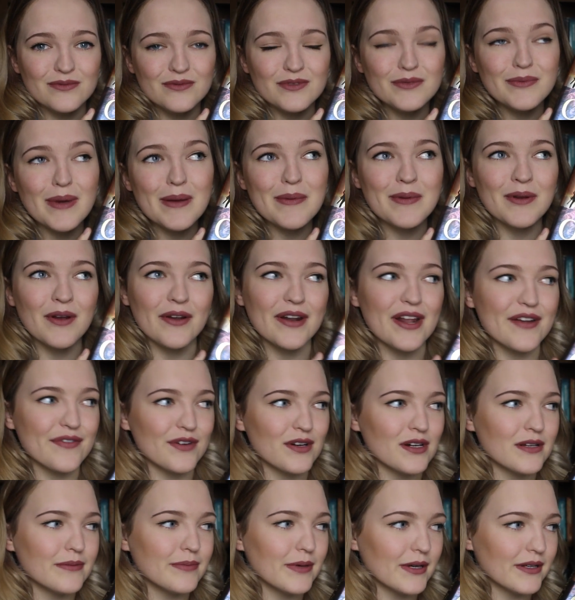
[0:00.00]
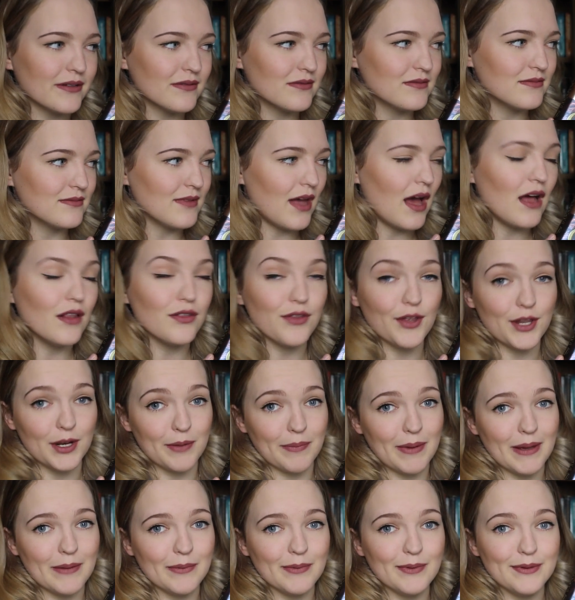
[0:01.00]
Well, maybe not everyone, but a lot of
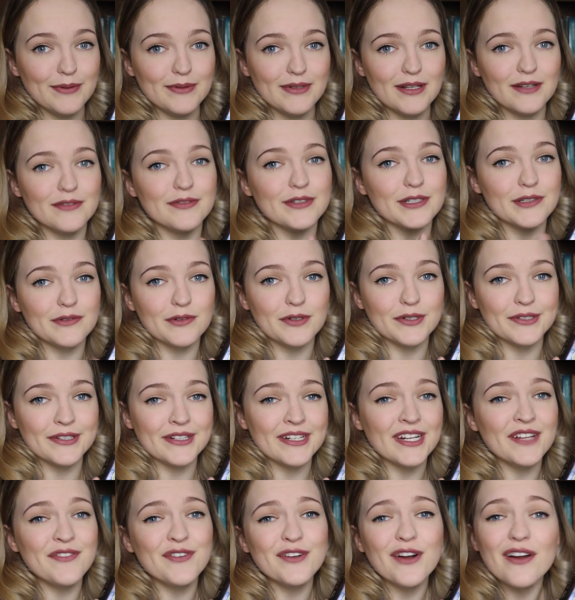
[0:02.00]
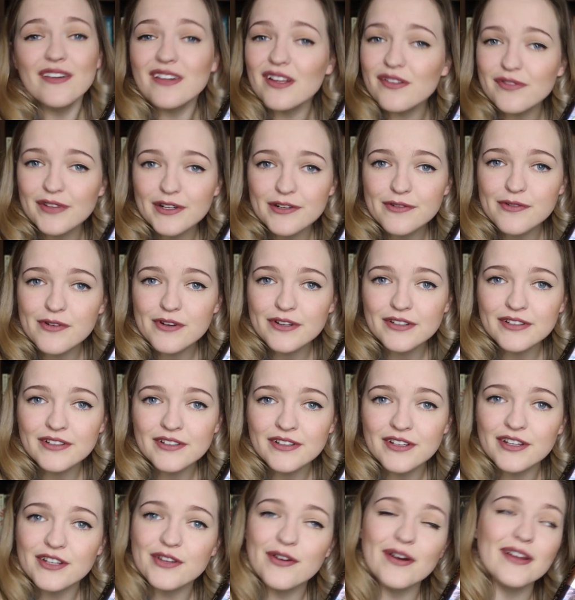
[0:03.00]
people love Rick Riordan. And if you don't love Rick
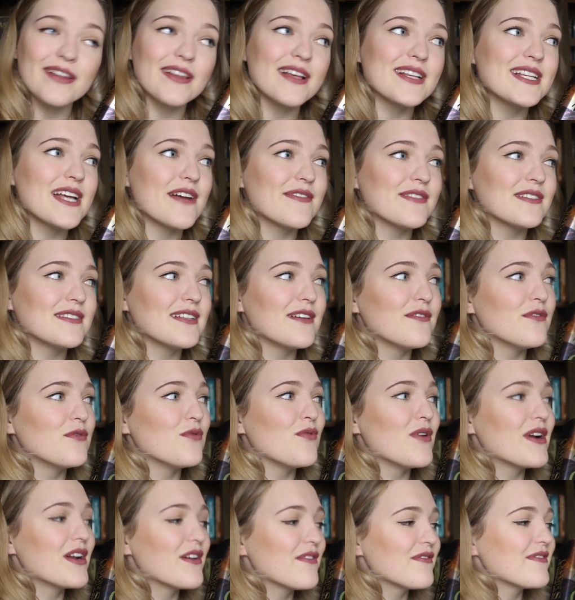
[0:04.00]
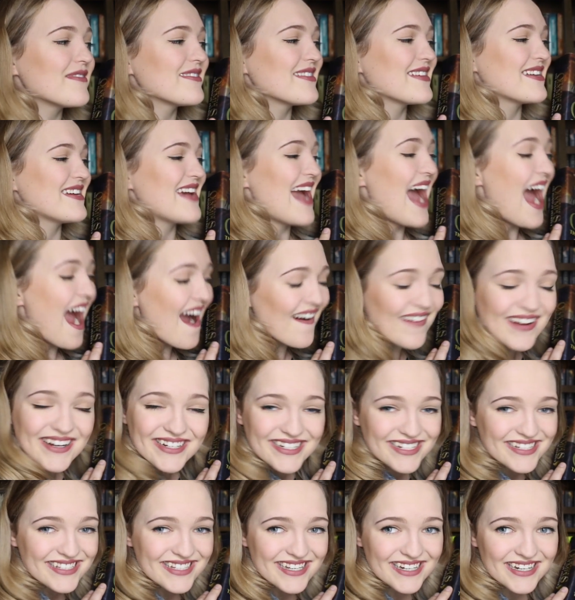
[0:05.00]
Riordan, you at least have to love one of the
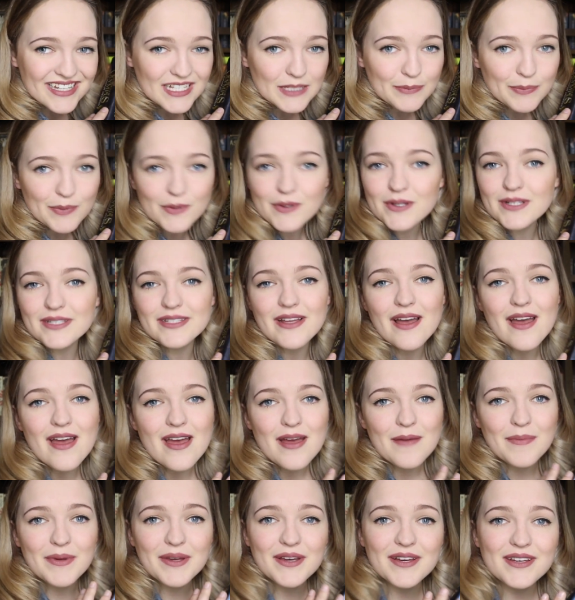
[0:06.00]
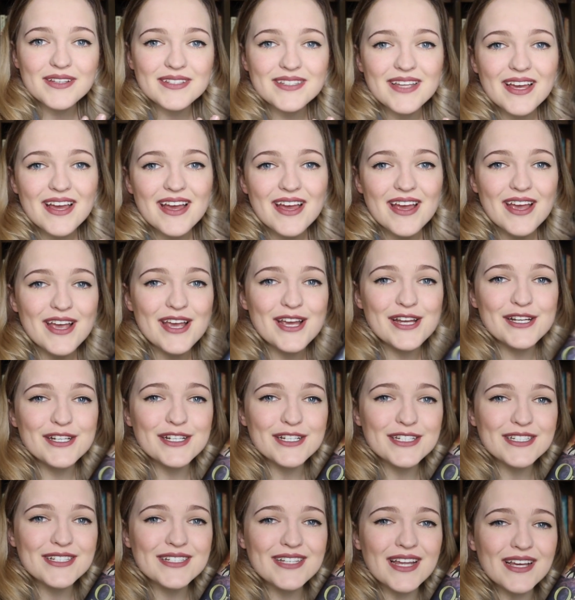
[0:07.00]
characters in his books because he
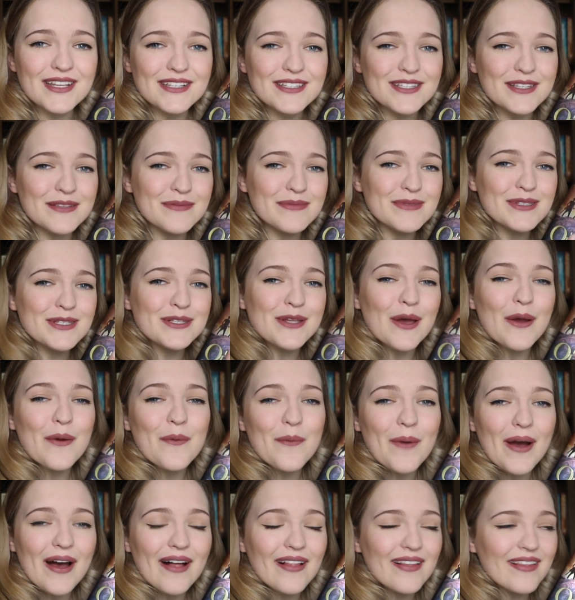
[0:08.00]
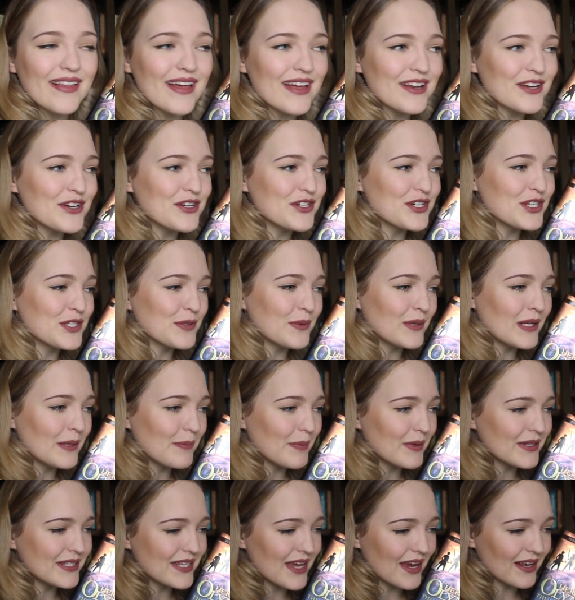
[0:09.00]
just does them so well and you just want to
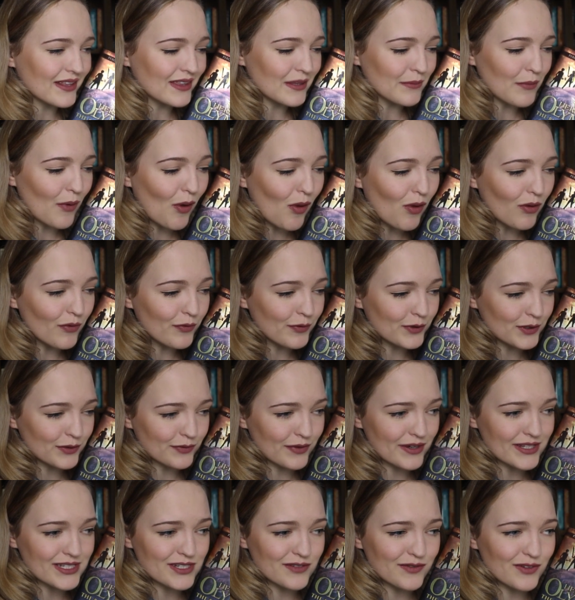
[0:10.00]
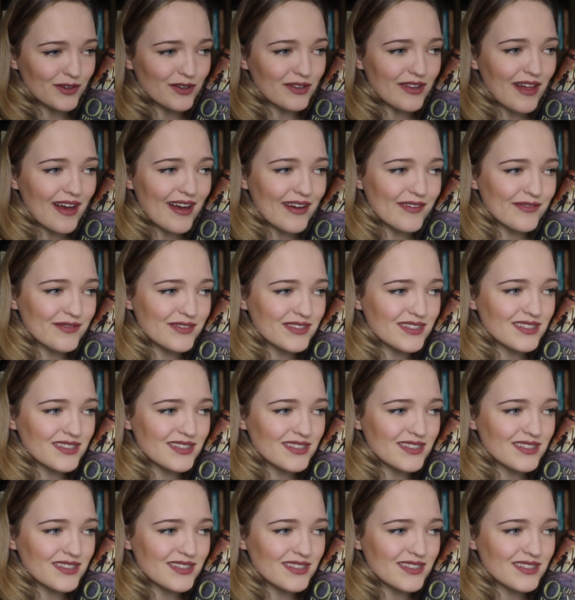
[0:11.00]
protect them all for the rest of your lives.